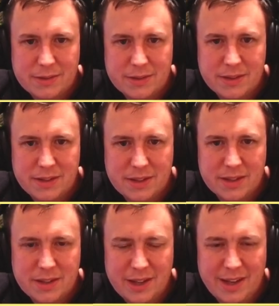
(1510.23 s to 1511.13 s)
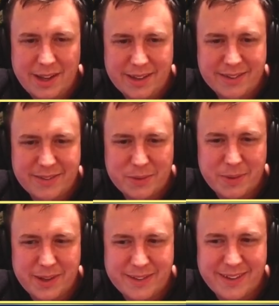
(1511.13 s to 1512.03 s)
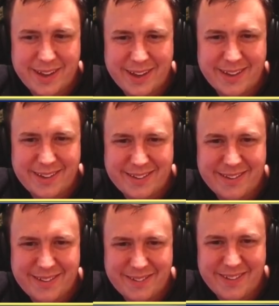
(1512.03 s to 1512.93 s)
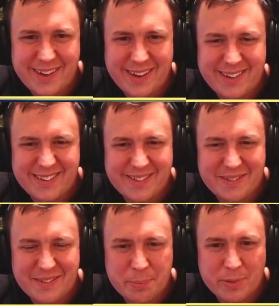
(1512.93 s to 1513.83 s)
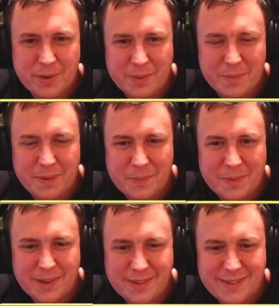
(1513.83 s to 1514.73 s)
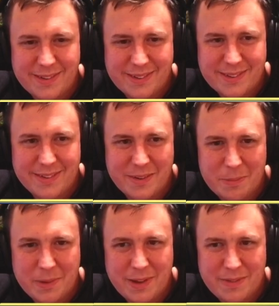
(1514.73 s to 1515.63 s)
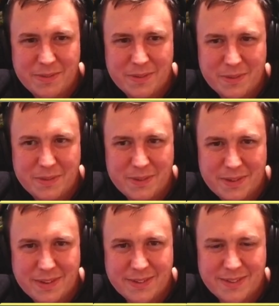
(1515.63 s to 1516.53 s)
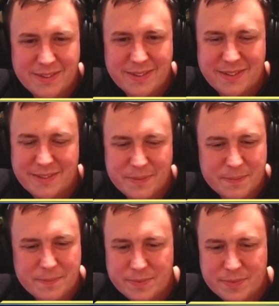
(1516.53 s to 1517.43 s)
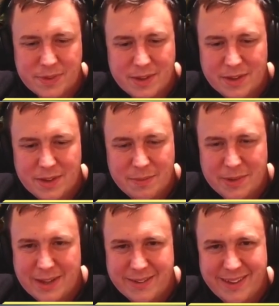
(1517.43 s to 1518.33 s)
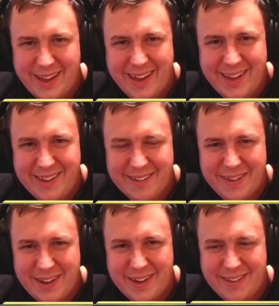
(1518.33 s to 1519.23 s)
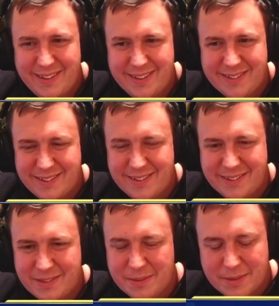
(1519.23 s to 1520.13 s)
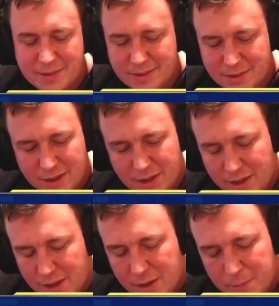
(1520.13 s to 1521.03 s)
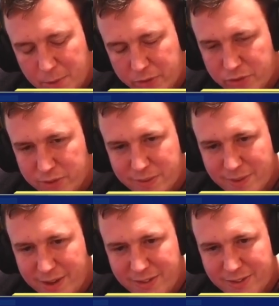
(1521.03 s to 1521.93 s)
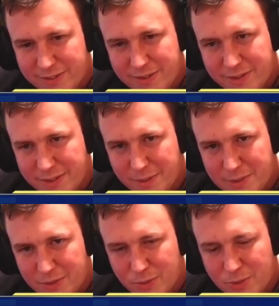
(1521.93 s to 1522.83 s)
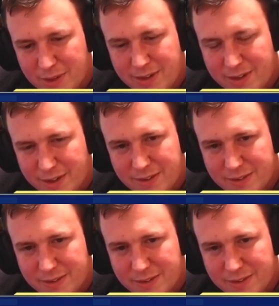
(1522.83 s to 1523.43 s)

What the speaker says: I'm letting Squee attack it and just print 1/1s is so painful because we're down to 8. If any of these are Monstrous Rages. I think we're already dead.